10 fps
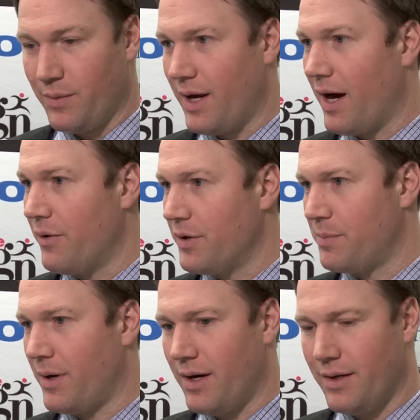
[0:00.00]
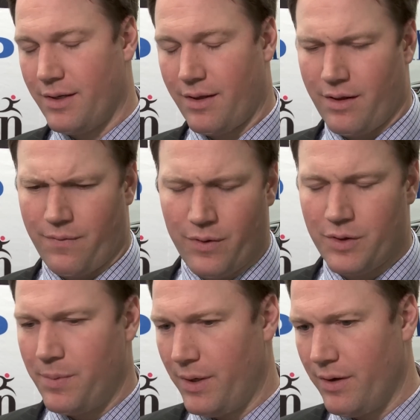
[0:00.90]
We got a response. I thought the
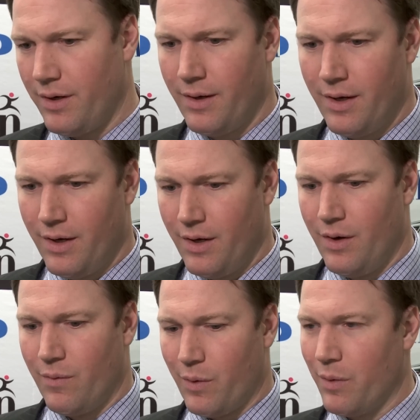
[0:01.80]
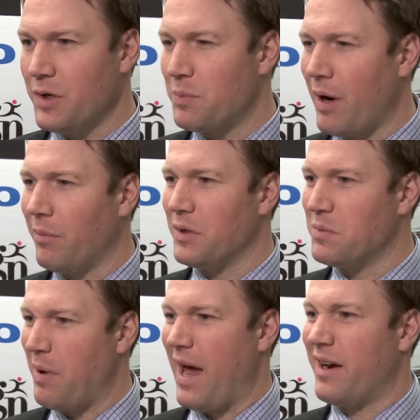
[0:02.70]
first period we weren't probably
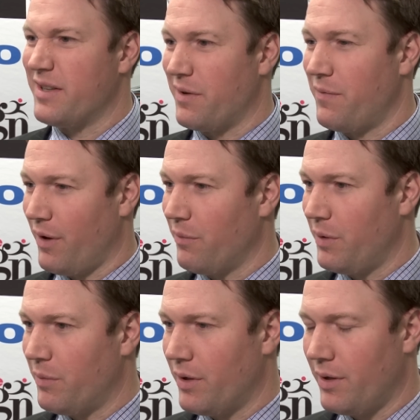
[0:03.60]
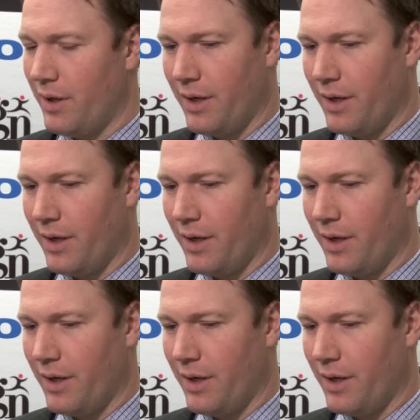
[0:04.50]
as bad as I felt we were.